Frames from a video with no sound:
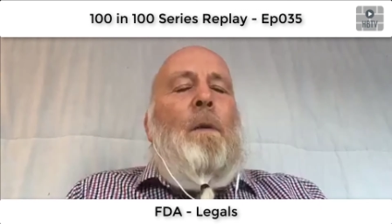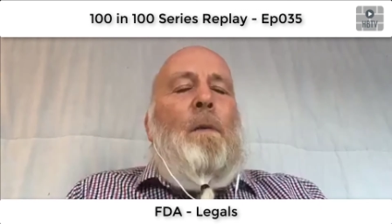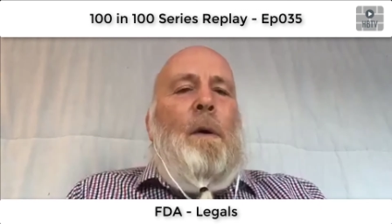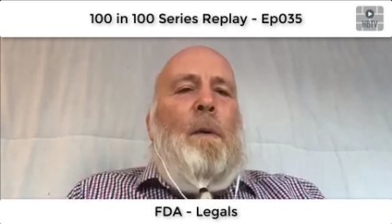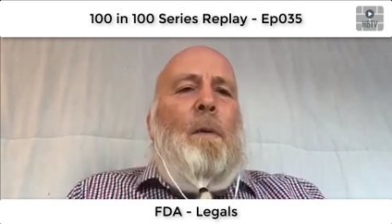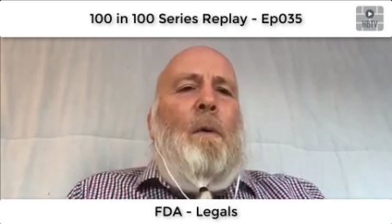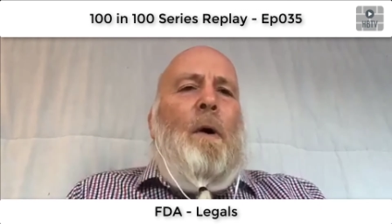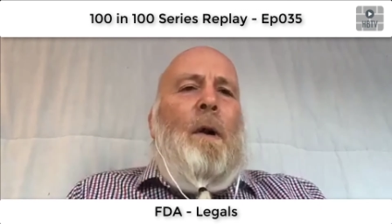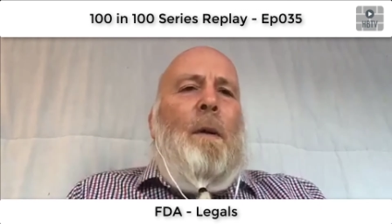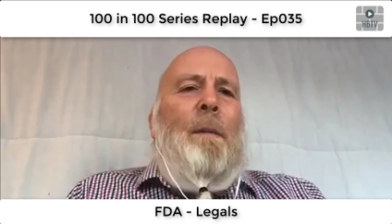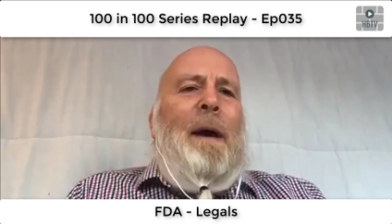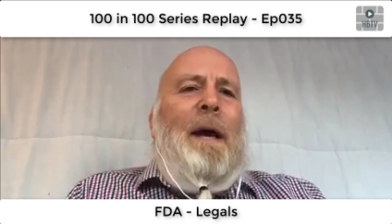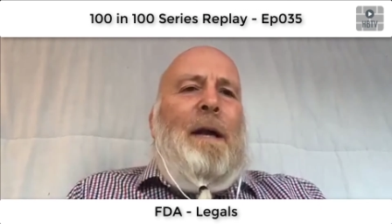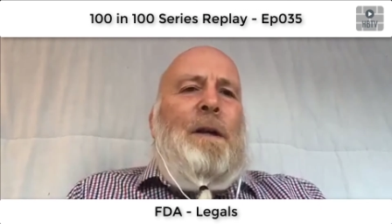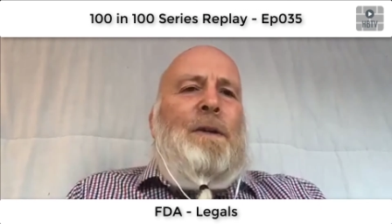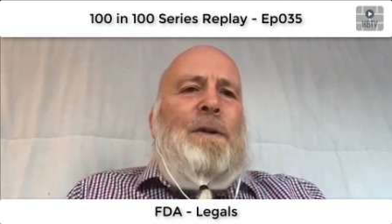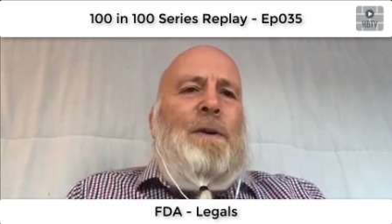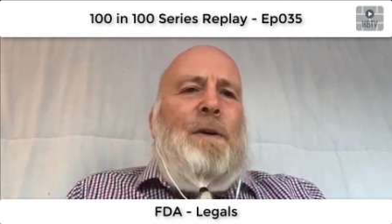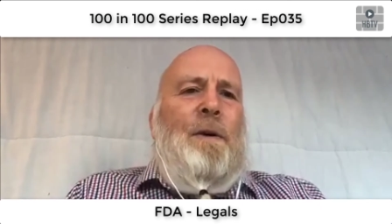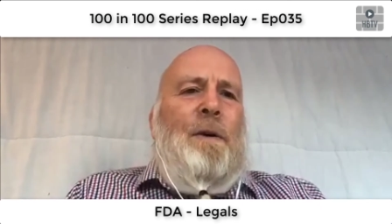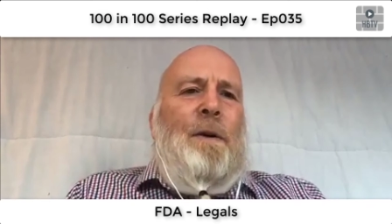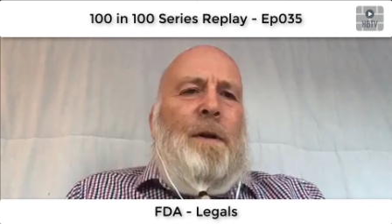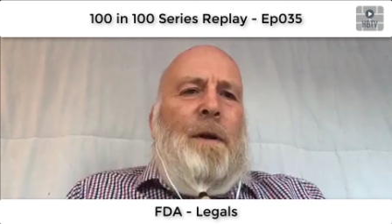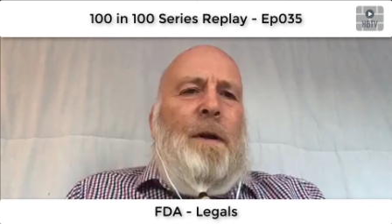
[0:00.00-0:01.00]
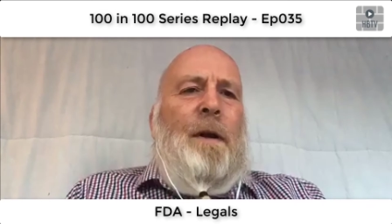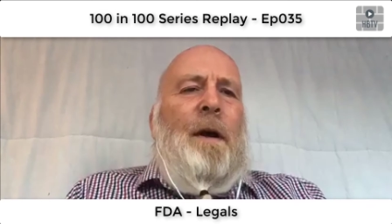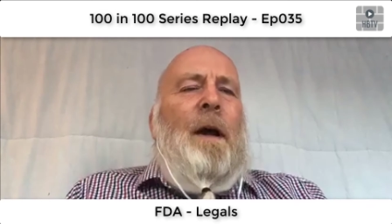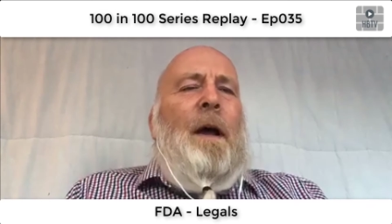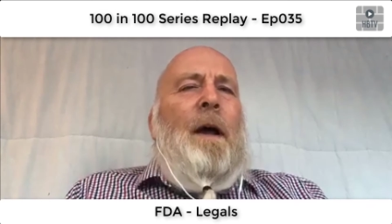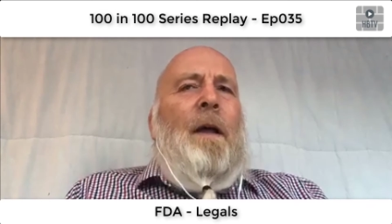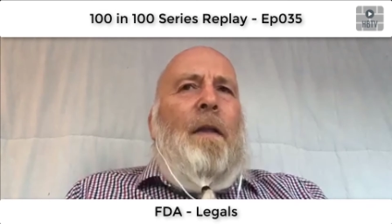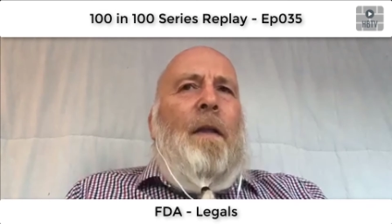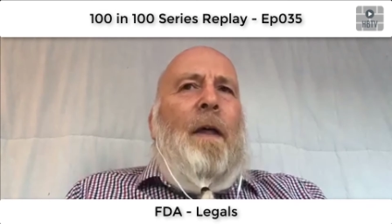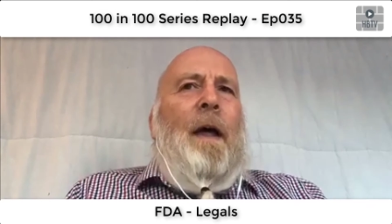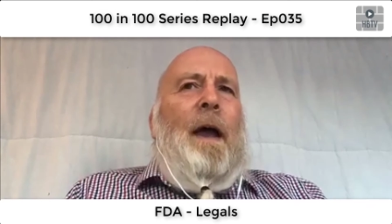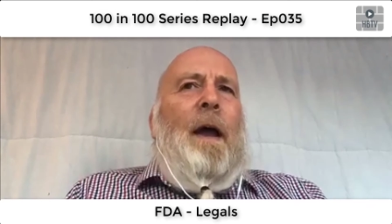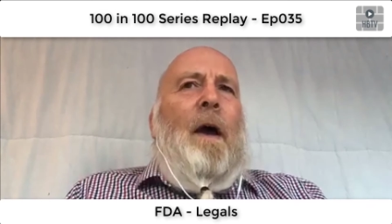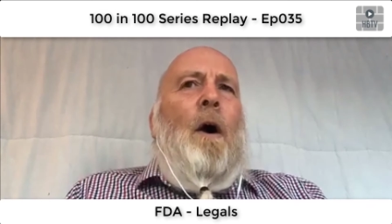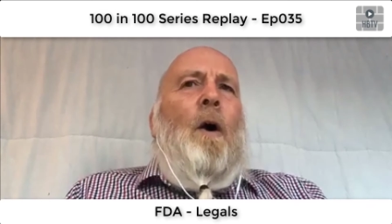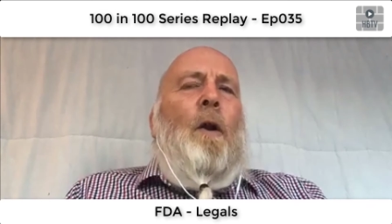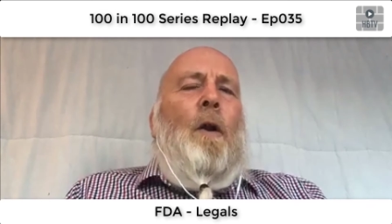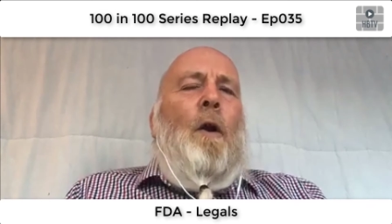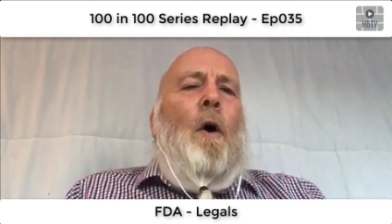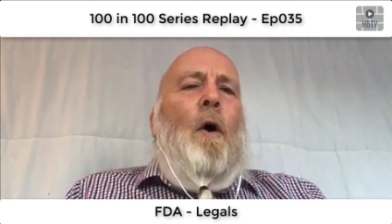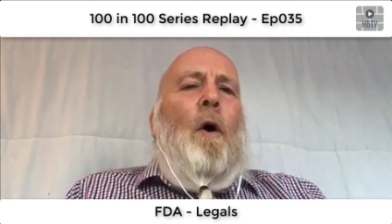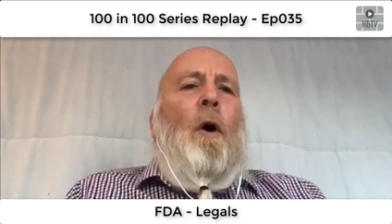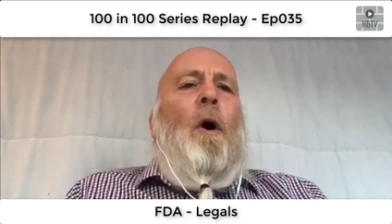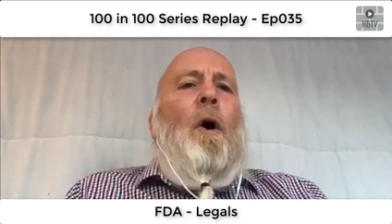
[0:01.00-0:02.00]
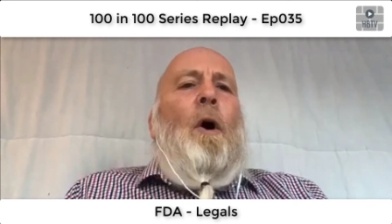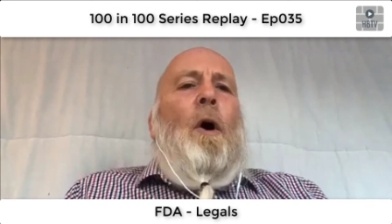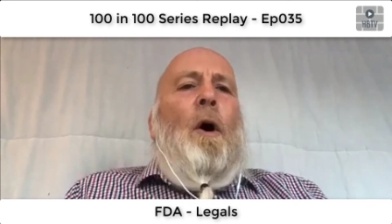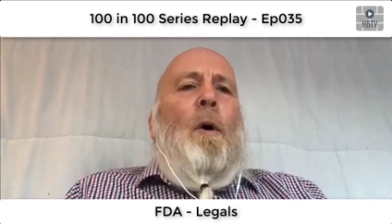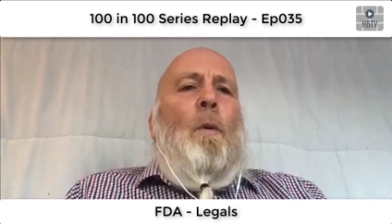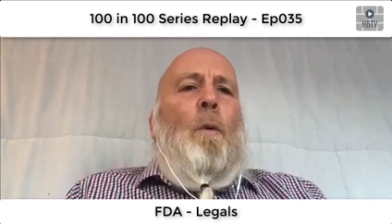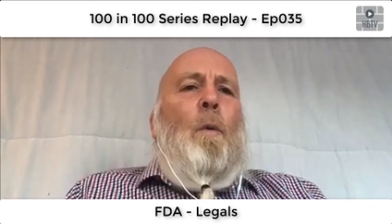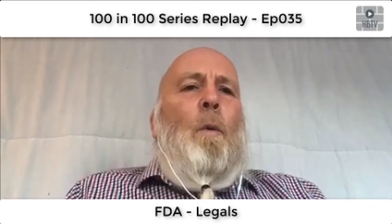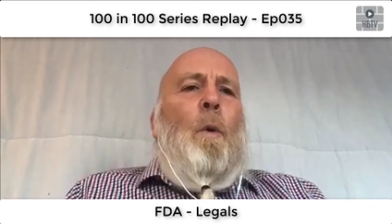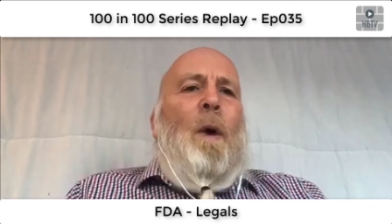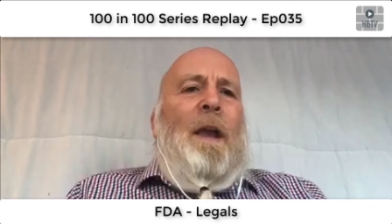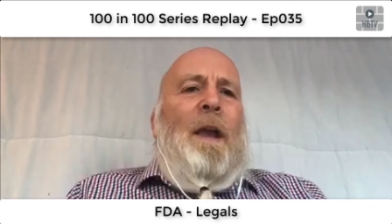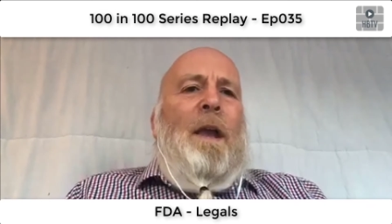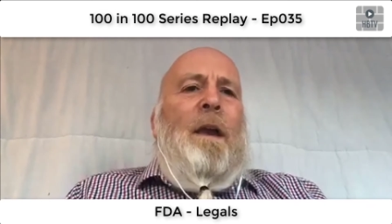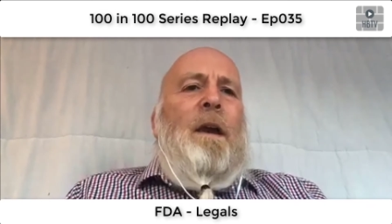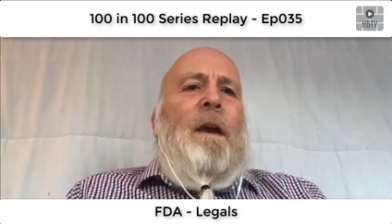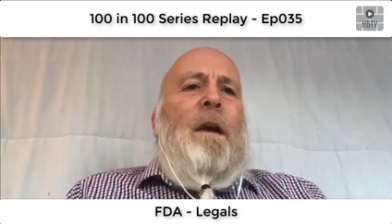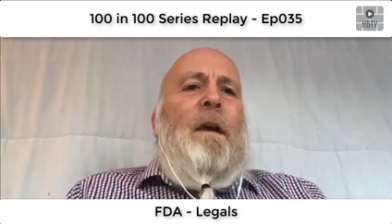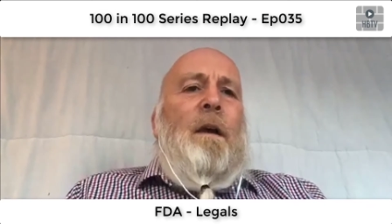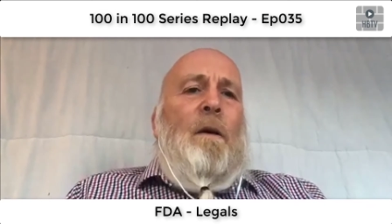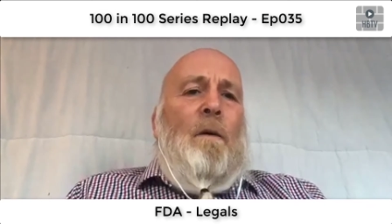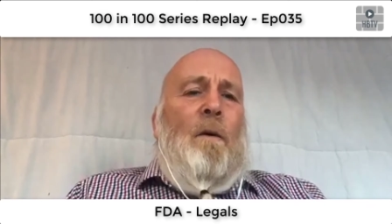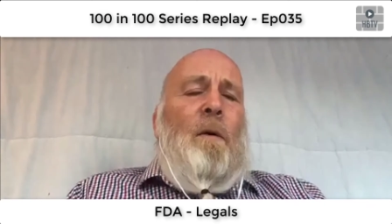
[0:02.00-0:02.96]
we want to make sure that they are not weak,